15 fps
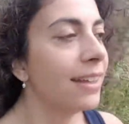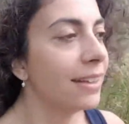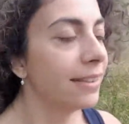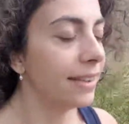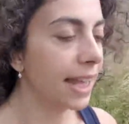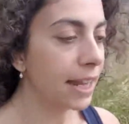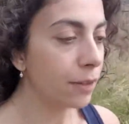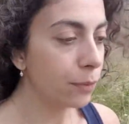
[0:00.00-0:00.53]

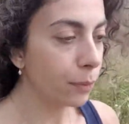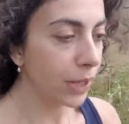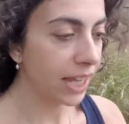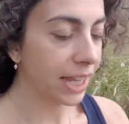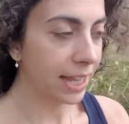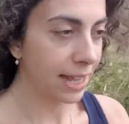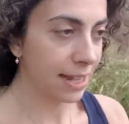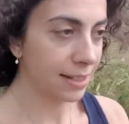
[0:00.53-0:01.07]
then we
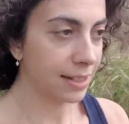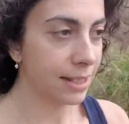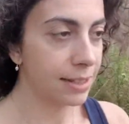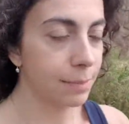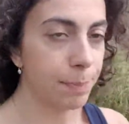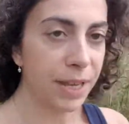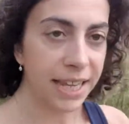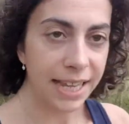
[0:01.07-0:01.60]
can
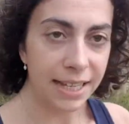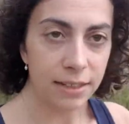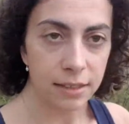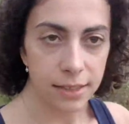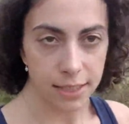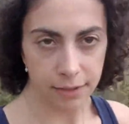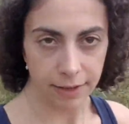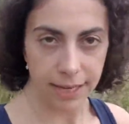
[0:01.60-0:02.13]
begin
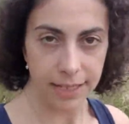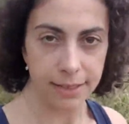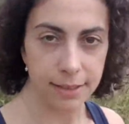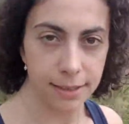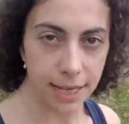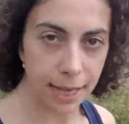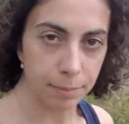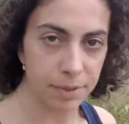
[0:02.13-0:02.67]
to
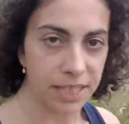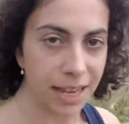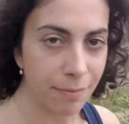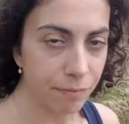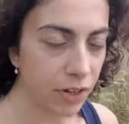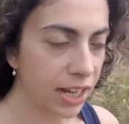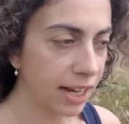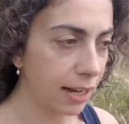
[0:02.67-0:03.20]
accept
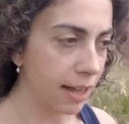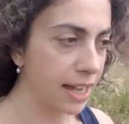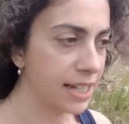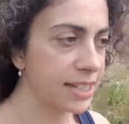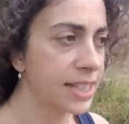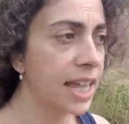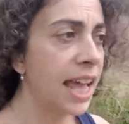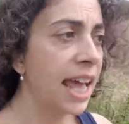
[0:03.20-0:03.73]
and
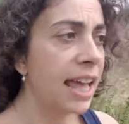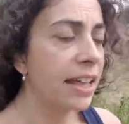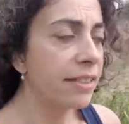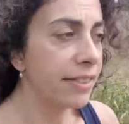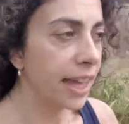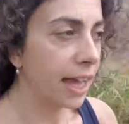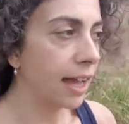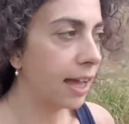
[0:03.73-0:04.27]
realize
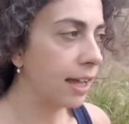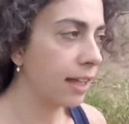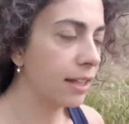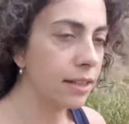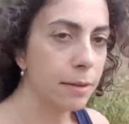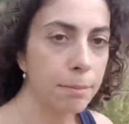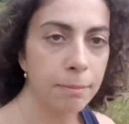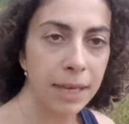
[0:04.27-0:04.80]
that
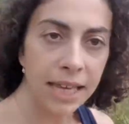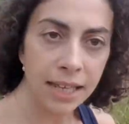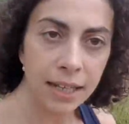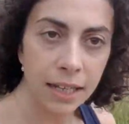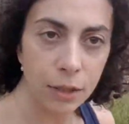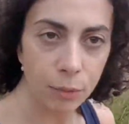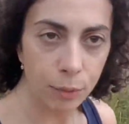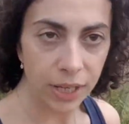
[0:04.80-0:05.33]
the
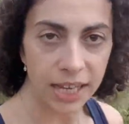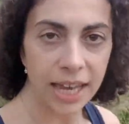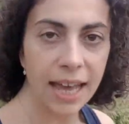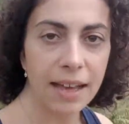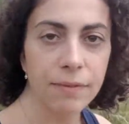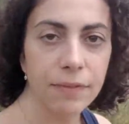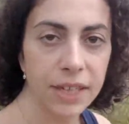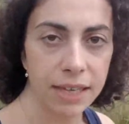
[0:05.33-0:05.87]
meaning we
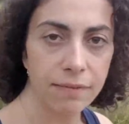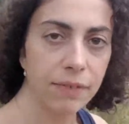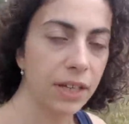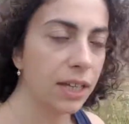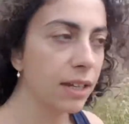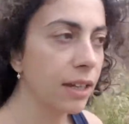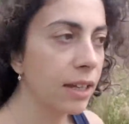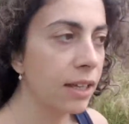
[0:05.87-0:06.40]
have
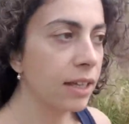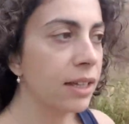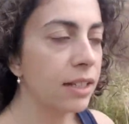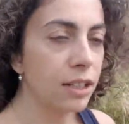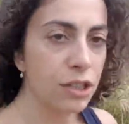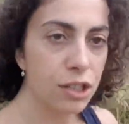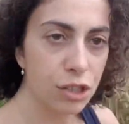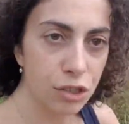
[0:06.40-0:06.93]
given,
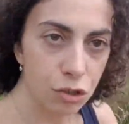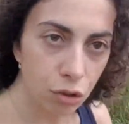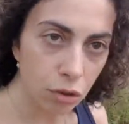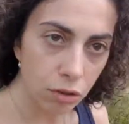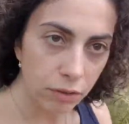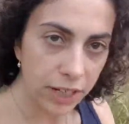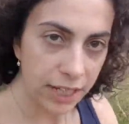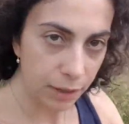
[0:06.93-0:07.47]
the
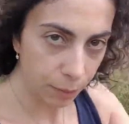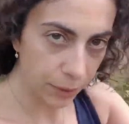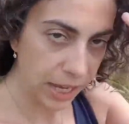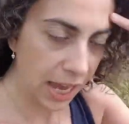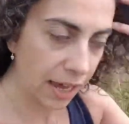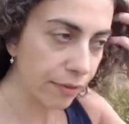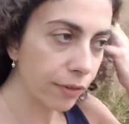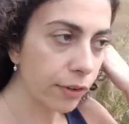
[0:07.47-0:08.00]
story that we
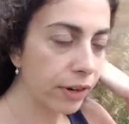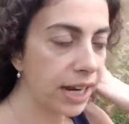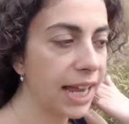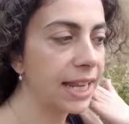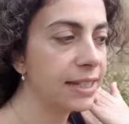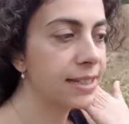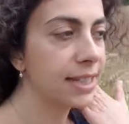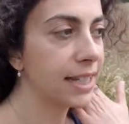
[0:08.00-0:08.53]
have
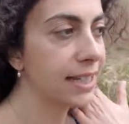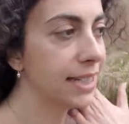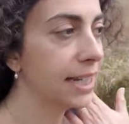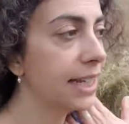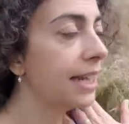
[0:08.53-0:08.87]
created,